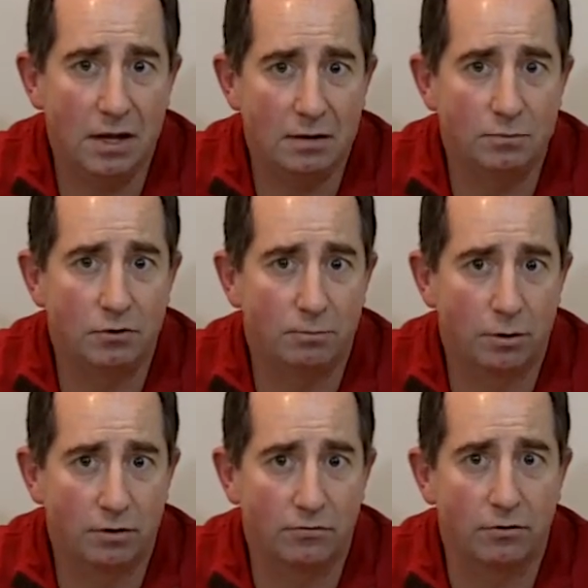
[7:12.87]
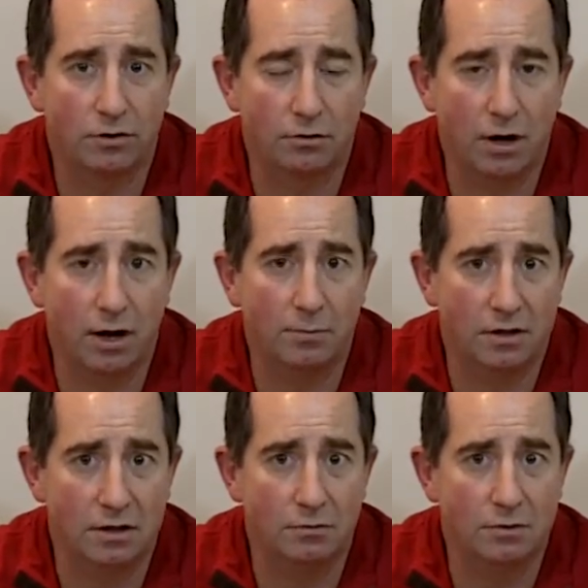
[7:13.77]
painful peripheral
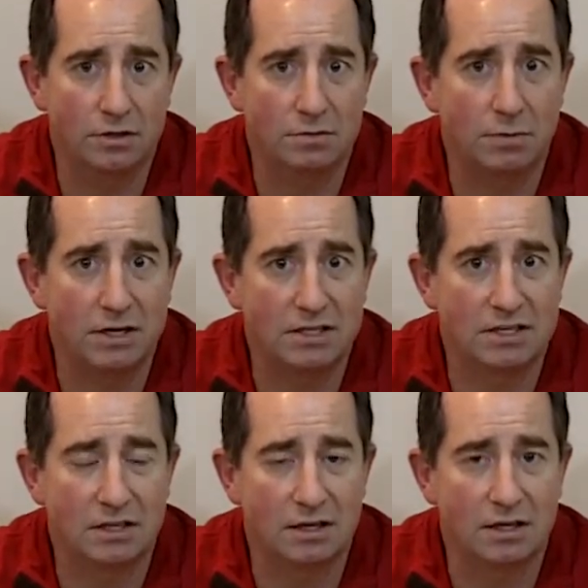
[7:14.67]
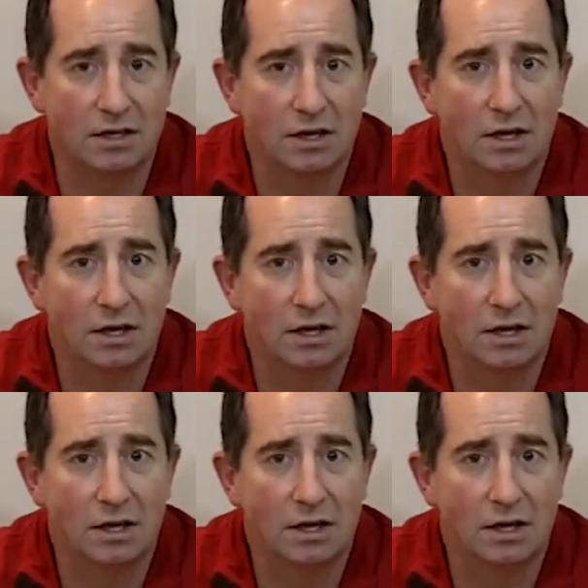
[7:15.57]
neuropathy, which is basically